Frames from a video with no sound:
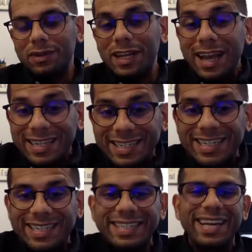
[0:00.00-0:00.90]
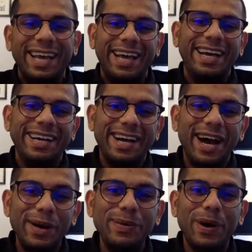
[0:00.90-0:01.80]
reiterate
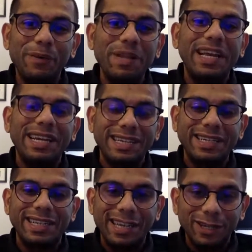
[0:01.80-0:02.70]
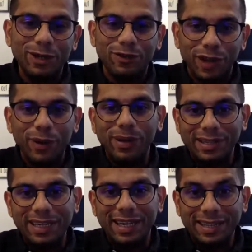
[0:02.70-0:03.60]
how complicated the issue of
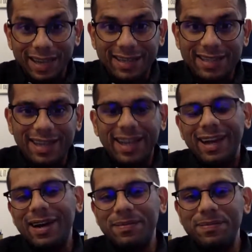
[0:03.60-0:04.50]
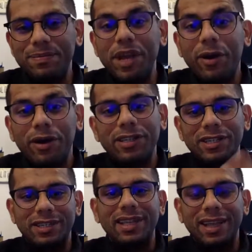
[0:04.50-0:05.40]
equality can get beyond
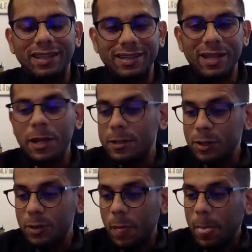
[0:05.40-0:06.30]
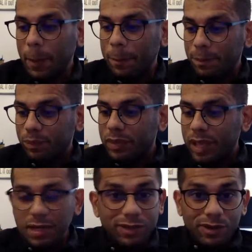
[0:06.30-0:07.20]
just saying this. So
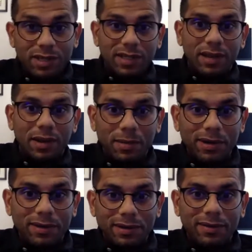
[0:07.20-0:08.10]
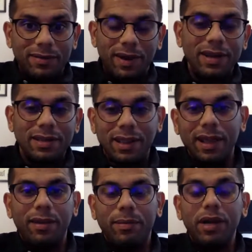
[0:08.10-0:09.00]
there is no disagreement right
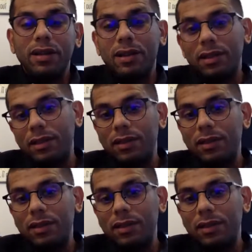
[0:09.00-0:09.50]
there, but